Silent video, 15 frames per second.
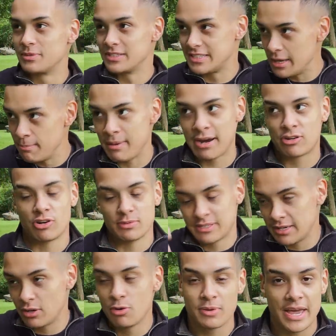the same backdrops,
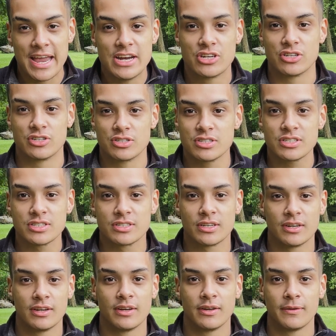same locations,
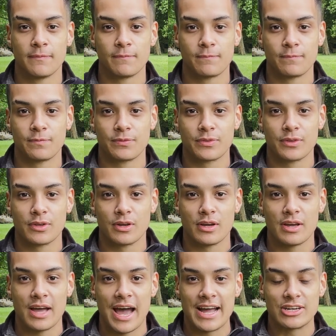
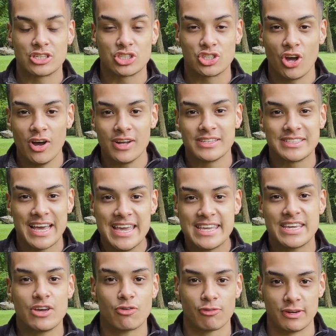and start
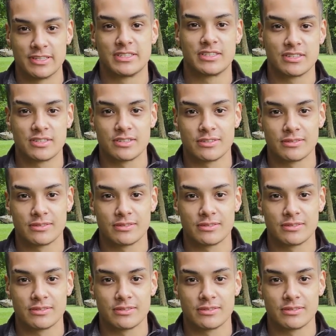taking risks.